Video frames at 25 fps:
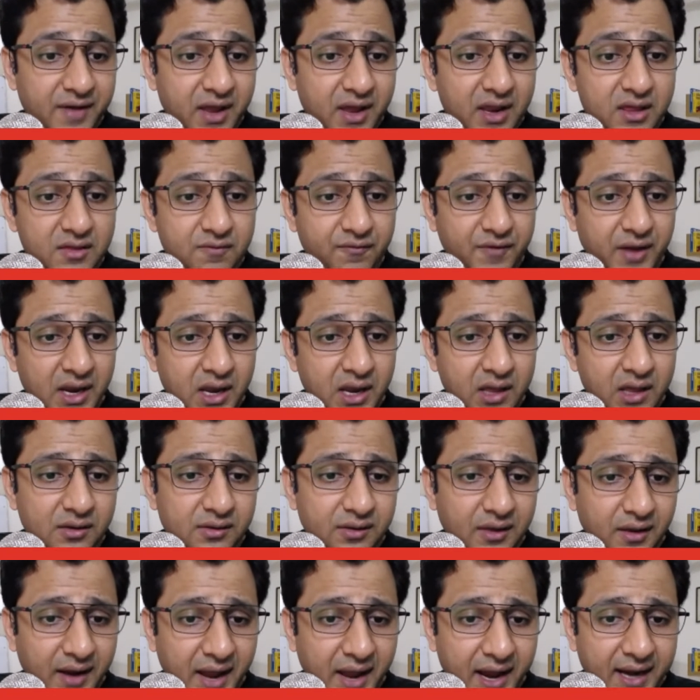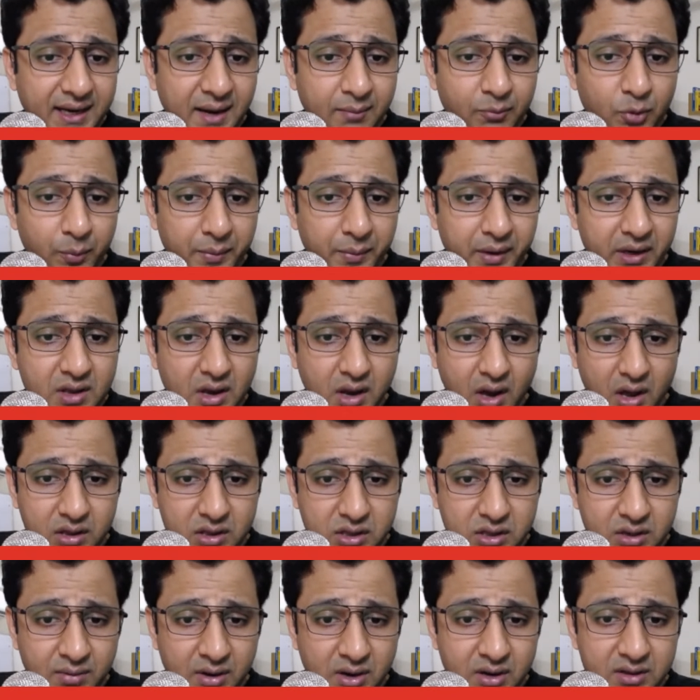When is it the right time to meet the
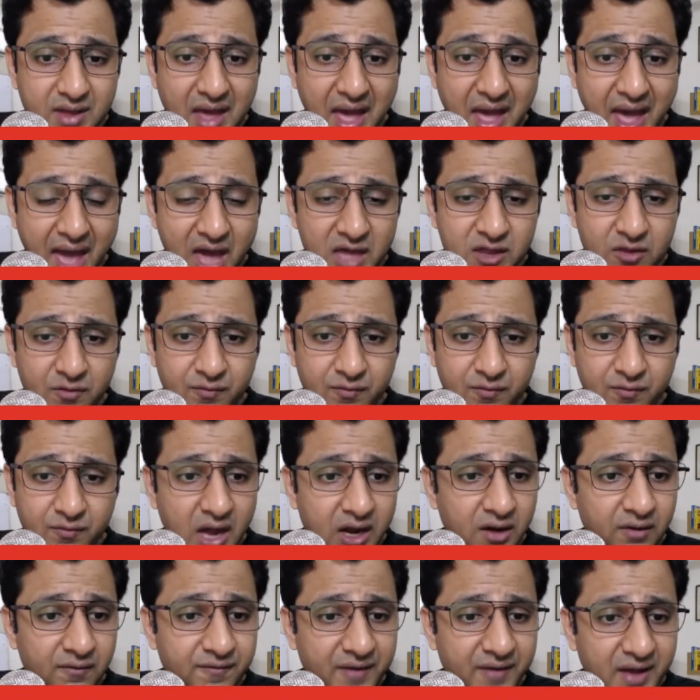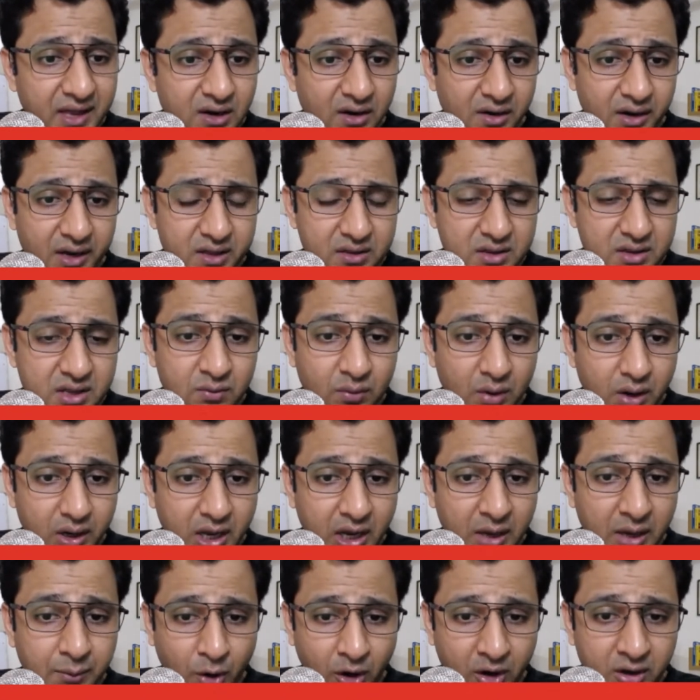customers, as we are in very early stage
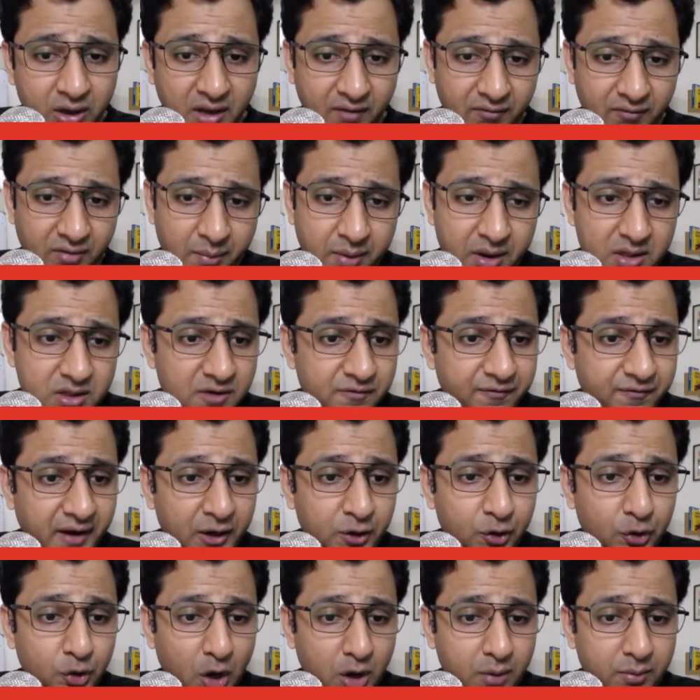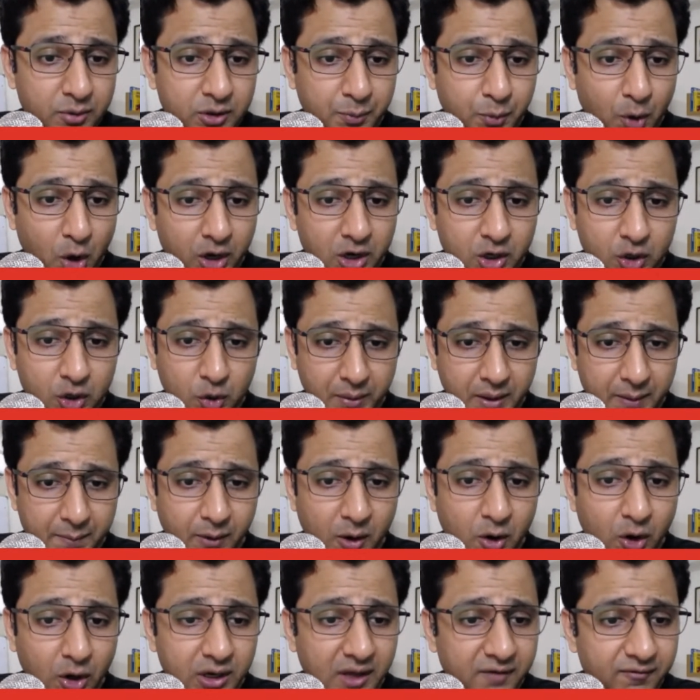working in product development? Is it fine to talk about the product to
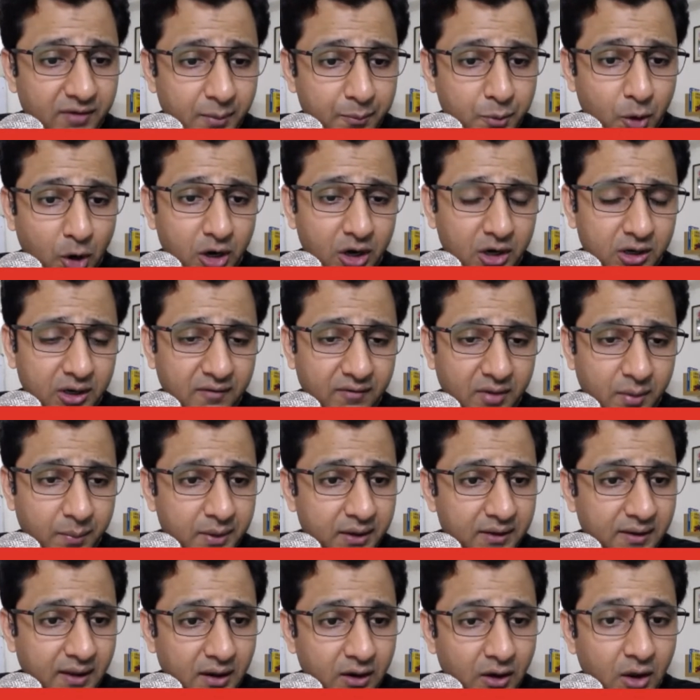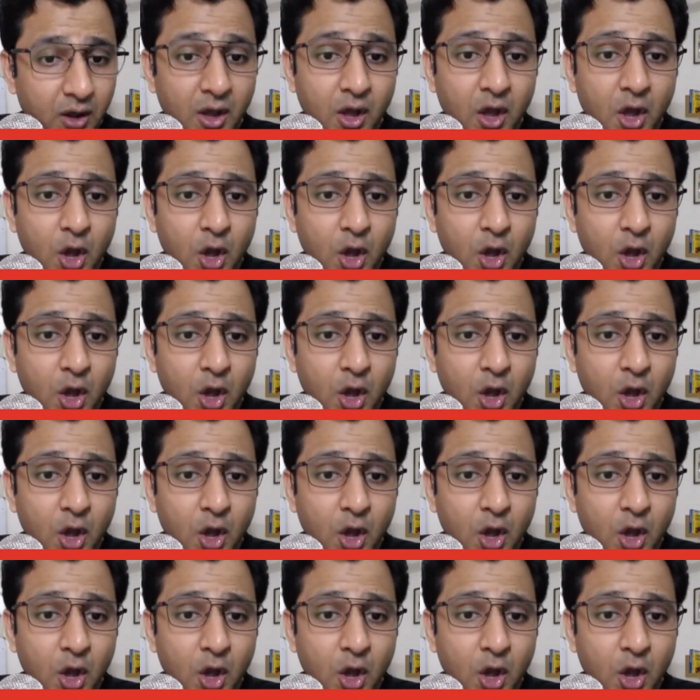people or develop product development then?